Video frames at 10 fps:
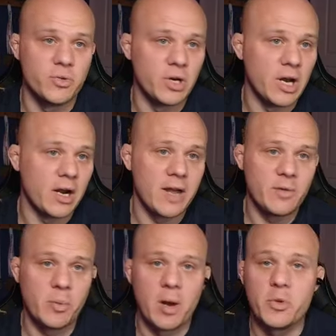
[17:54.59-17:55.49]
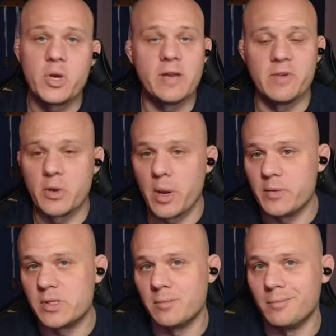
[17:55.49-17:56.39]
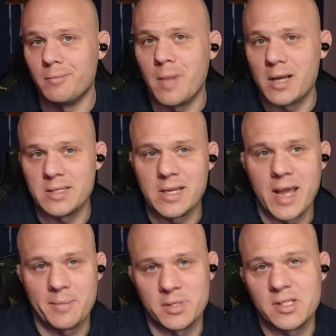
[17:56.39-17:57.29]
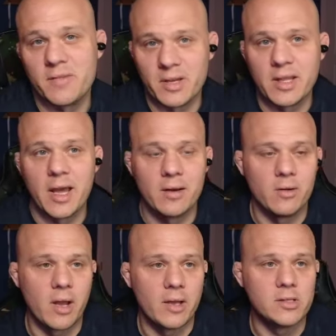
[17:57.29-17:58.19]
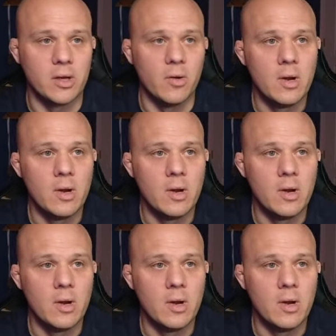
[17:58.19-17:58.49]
You're not going to have any problem. You can even get away with some Monty caps and stuff like that. Okay, so